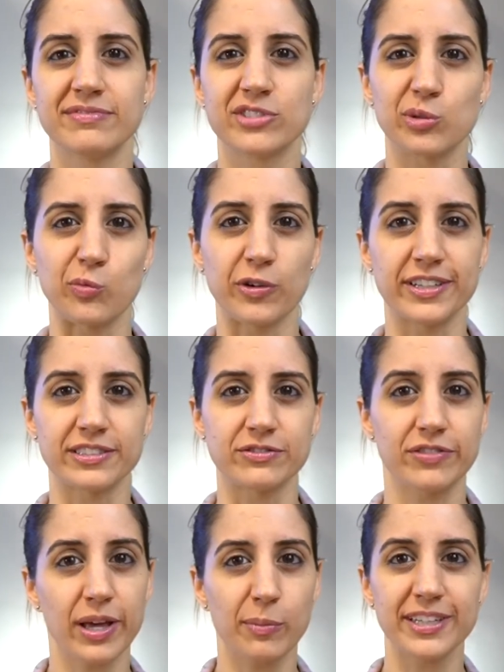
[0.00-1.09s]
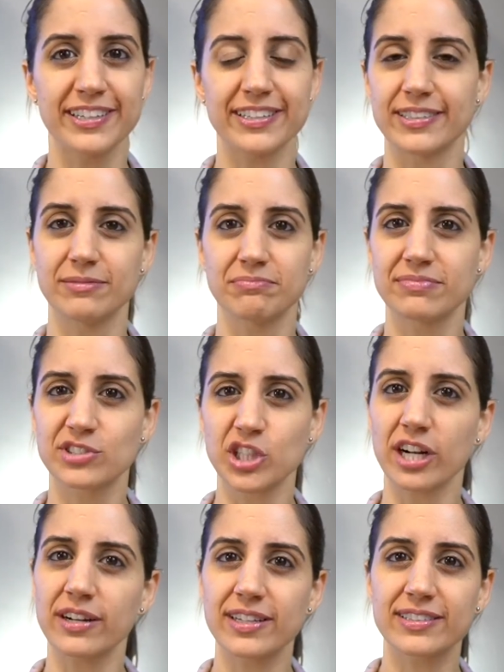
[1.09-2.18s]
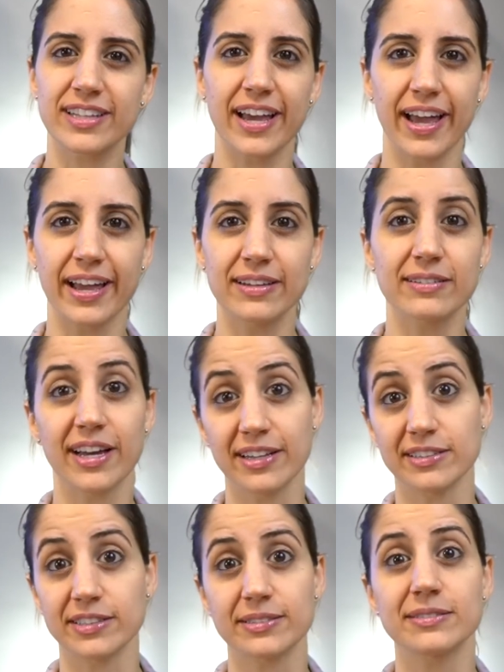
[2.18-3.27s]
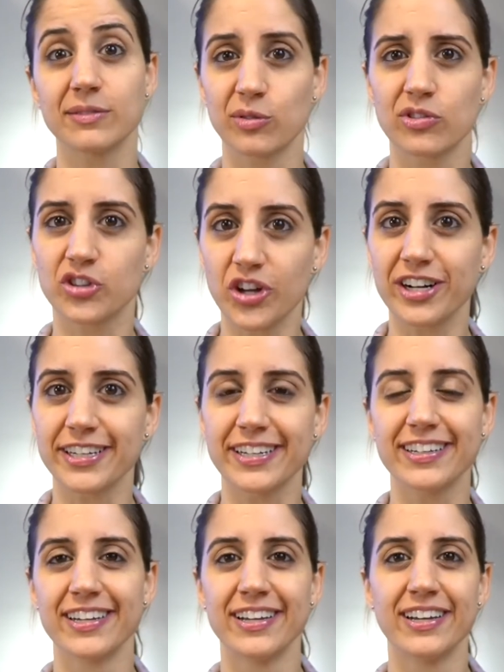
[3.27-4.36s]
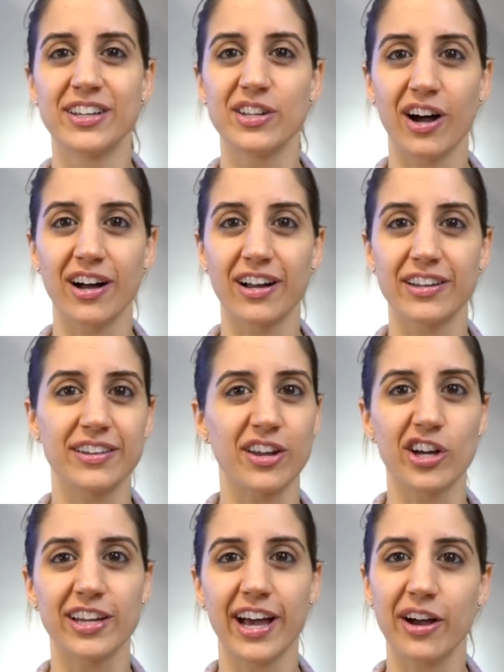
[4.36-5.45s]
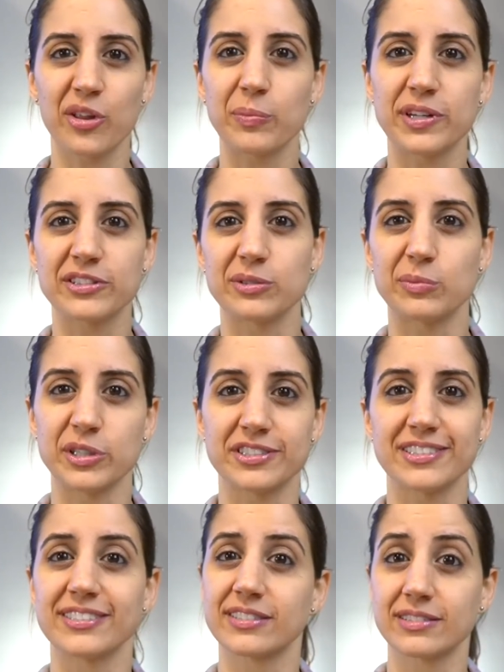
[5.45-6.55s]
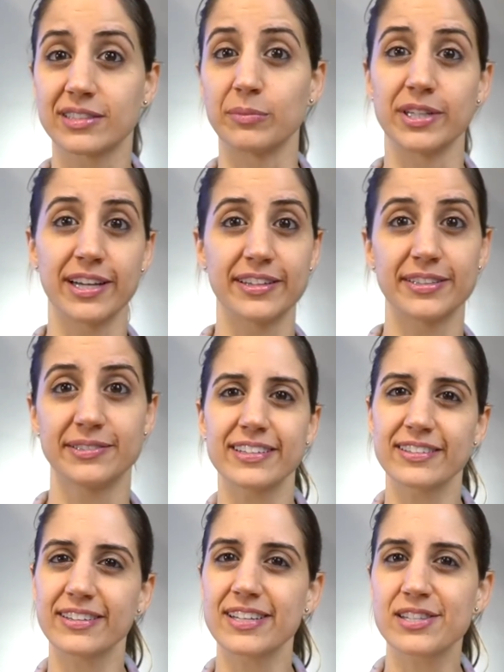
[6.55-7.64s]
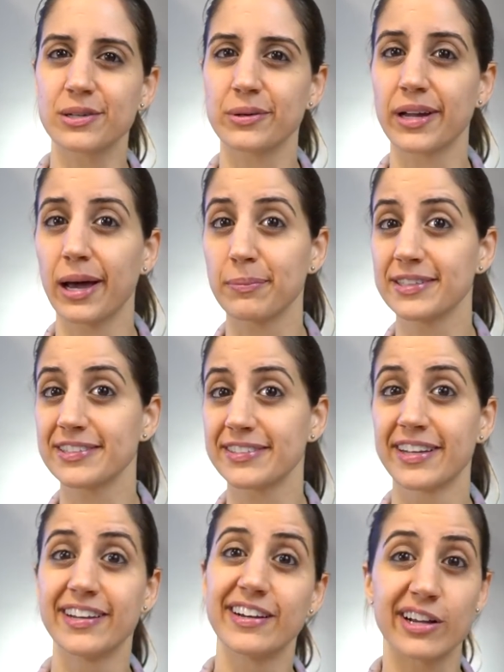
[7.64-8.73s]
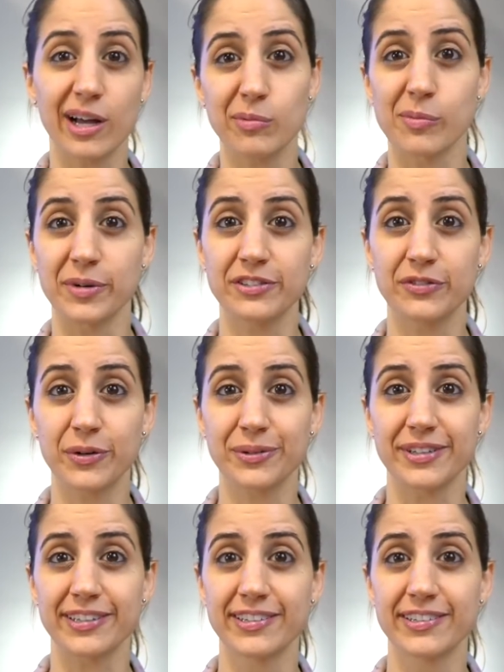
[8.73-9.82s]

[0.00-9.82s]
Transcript: some friends and family, and starting to get the hang, at least starting, on how the bits and pieces come together. And let's see what happens a couple months forward.